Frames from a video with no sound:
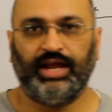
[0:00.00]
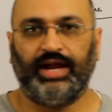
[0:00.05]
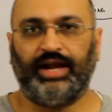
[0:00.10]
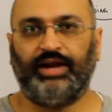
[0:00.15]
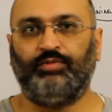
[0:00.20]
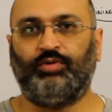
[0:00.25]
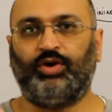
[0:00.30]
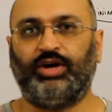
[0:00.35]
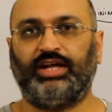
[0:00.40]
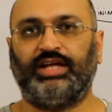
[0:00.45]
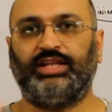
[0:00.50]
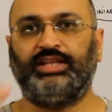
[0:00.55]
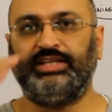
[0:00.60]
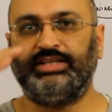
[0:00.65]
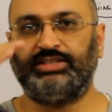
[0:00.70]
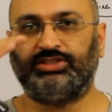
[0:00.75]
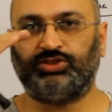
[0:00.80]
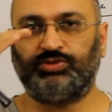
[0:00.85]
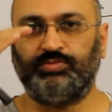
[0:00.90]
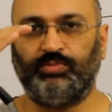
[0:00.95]
and what are
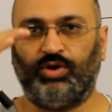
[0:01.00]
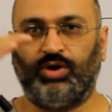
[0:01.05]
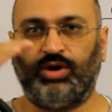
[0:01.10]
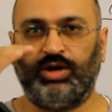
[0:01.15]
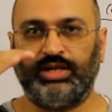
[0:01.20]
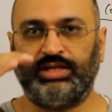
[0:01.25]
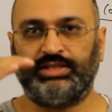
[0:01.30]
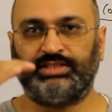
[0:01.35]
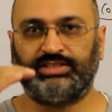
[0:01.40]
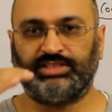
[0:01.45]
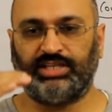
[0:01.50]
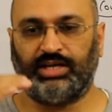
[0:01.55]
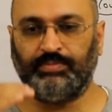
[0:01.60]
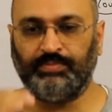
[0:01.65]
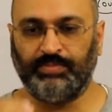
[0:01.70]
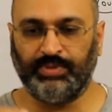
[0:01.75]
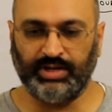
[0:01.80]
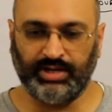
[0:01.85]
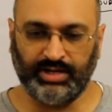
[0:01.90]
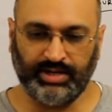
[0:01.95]
these small
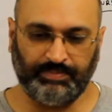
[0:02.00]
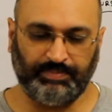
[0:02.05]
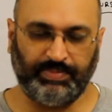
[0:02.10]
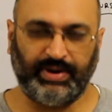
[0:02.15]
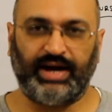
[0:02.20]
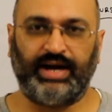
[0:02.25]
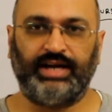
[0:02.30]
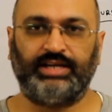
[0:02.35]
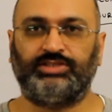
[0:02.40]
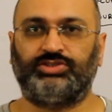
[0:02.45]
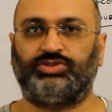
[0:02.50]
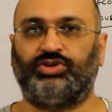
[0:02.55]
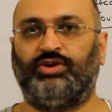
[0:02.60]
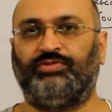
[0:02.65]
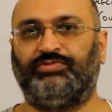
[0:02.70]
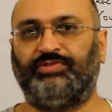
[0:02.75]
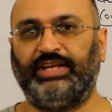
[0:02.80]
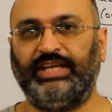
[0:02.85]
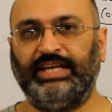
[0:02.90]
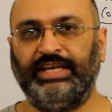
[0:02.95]
sub parts
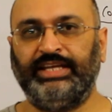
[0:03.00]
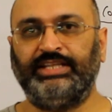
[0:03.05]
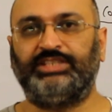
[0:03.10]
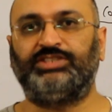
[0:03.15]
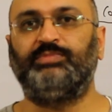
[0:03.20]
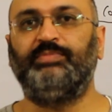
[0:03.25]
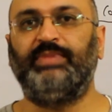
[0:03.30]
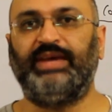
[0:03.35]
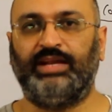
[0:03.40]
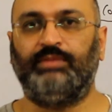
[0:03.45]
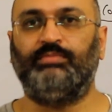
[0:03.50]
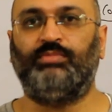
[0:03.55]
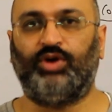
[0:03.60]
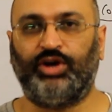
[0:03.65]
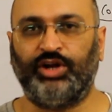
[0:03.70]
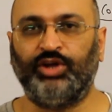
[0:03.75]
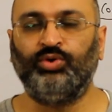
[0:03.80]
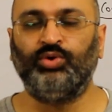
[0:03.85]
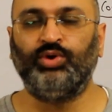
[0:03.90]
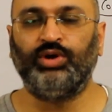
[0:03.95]
of each main
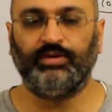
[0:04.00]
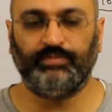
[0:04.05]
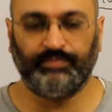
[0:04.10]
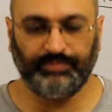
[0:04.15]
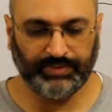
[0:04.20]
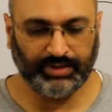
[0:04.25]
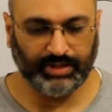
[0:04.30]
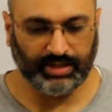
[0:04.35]
module.